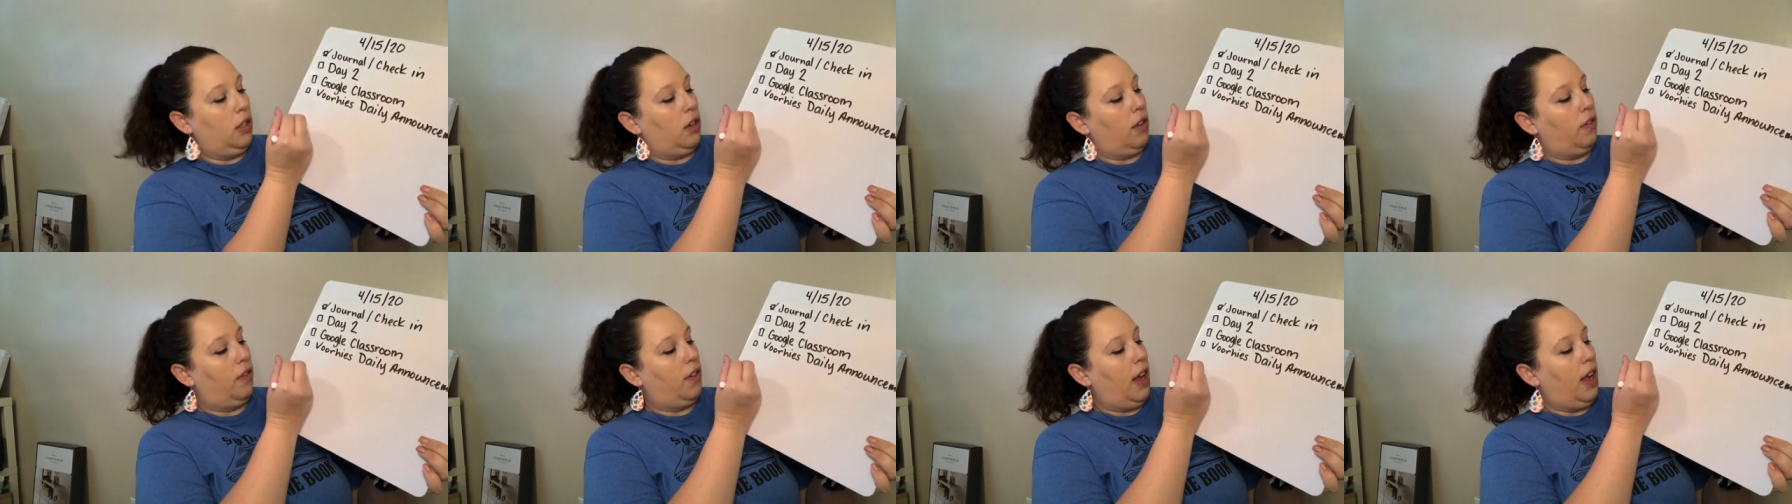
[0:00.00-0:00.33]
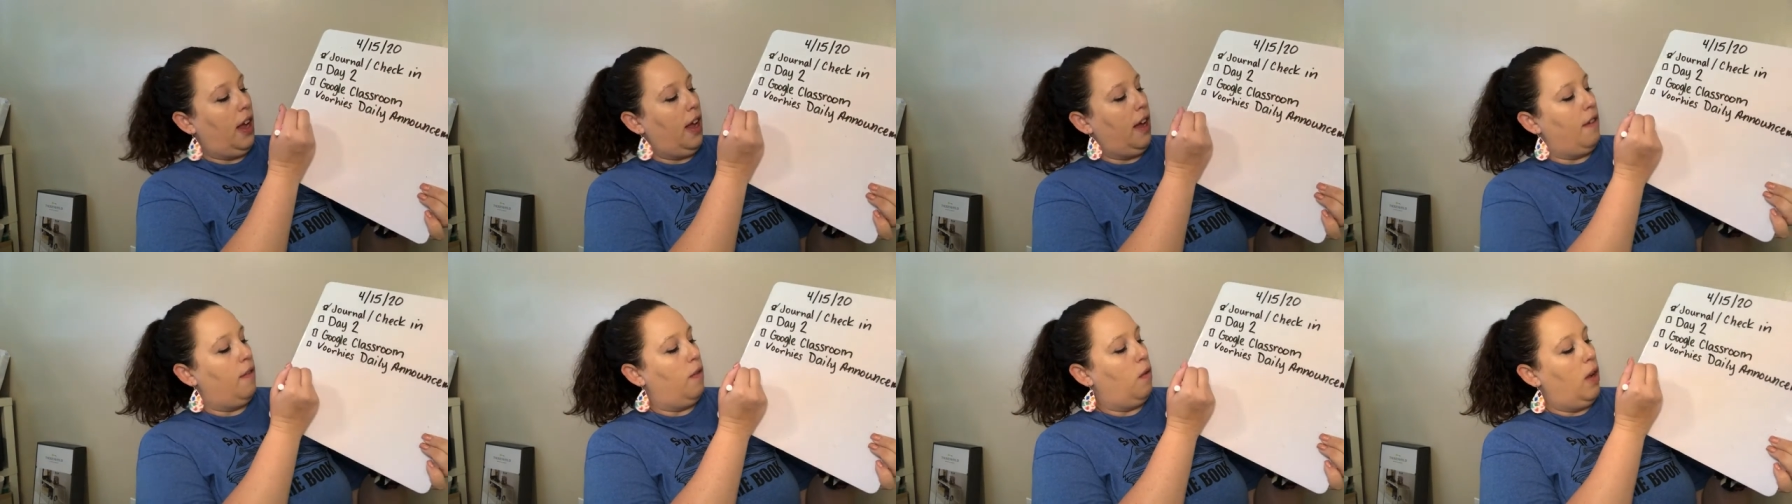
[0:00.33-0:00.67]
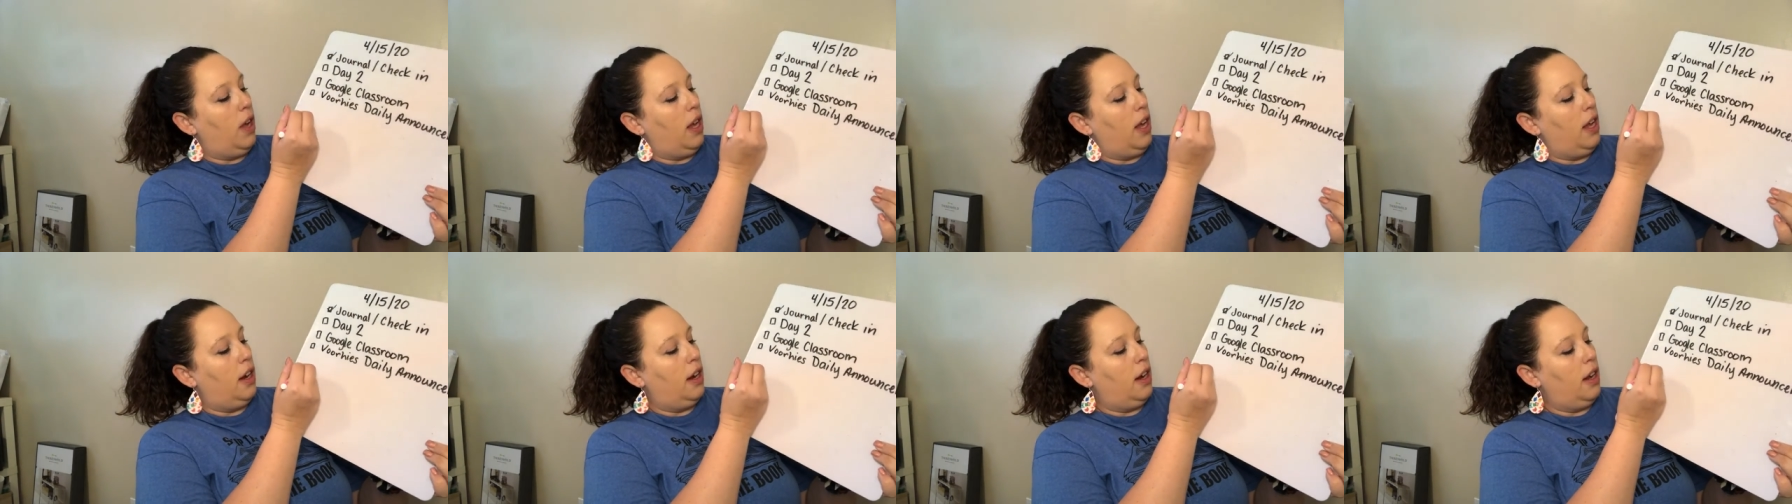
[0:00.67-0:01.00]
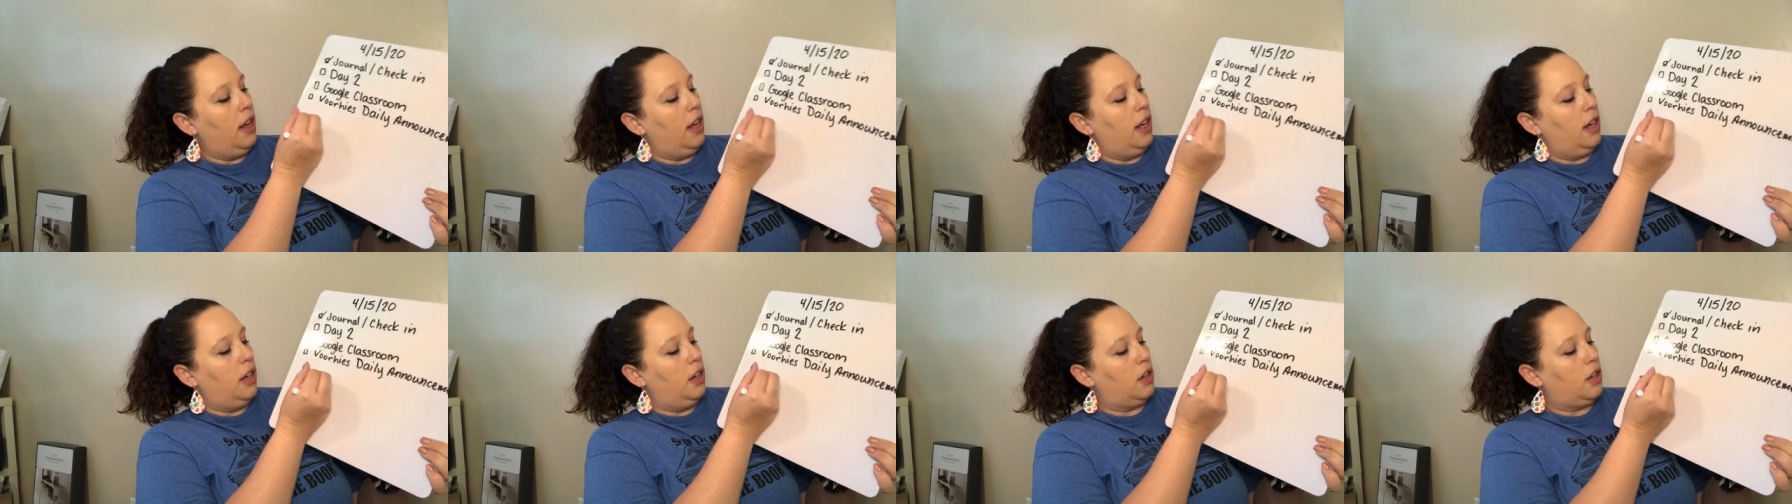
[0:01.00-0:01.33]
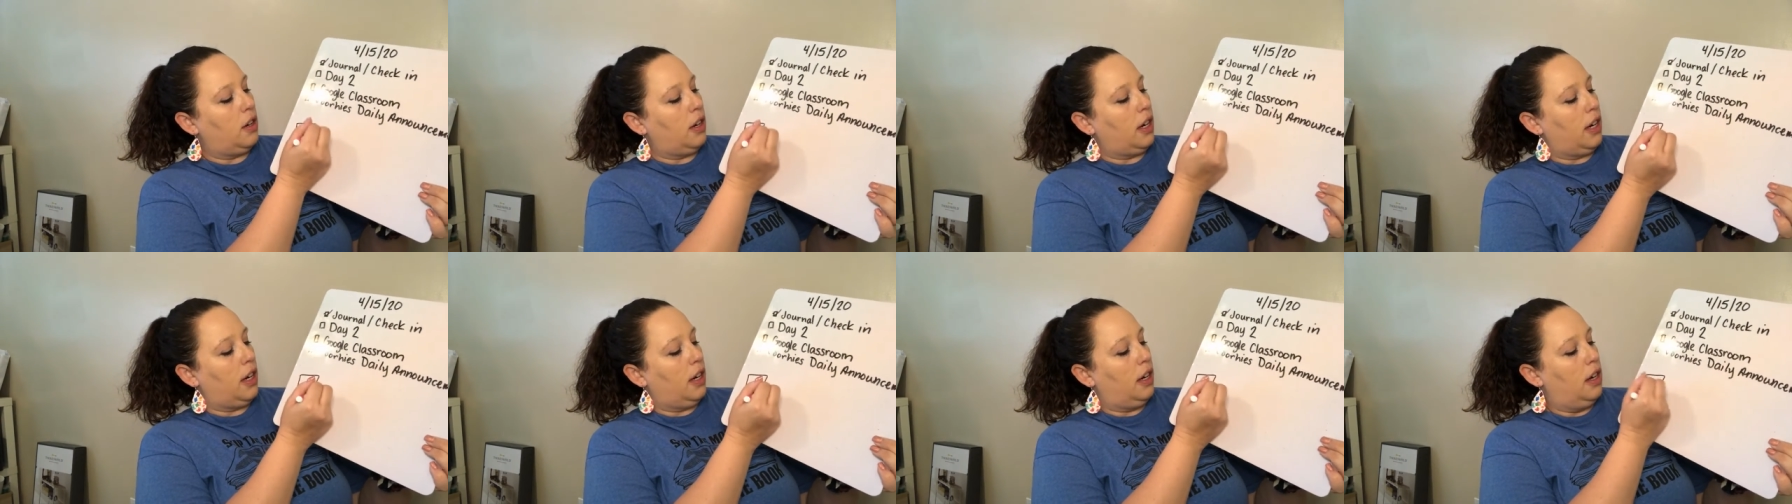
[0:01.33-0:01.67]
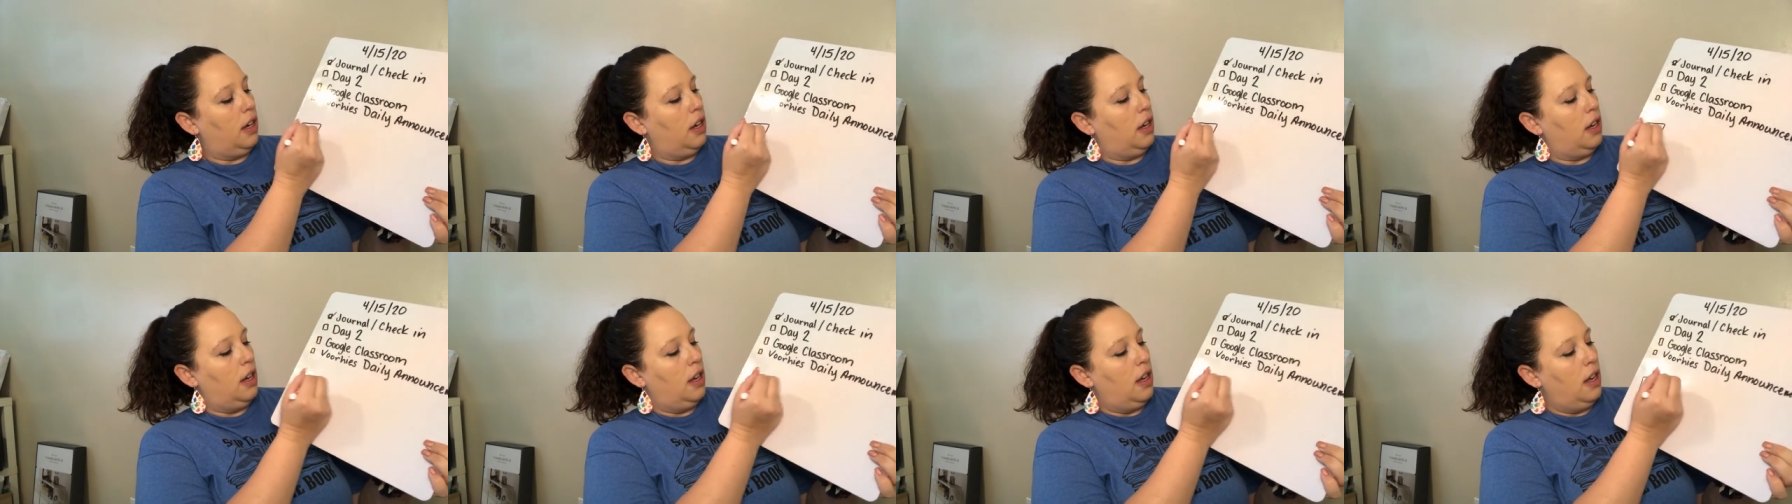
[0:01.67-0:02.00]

So if I have 100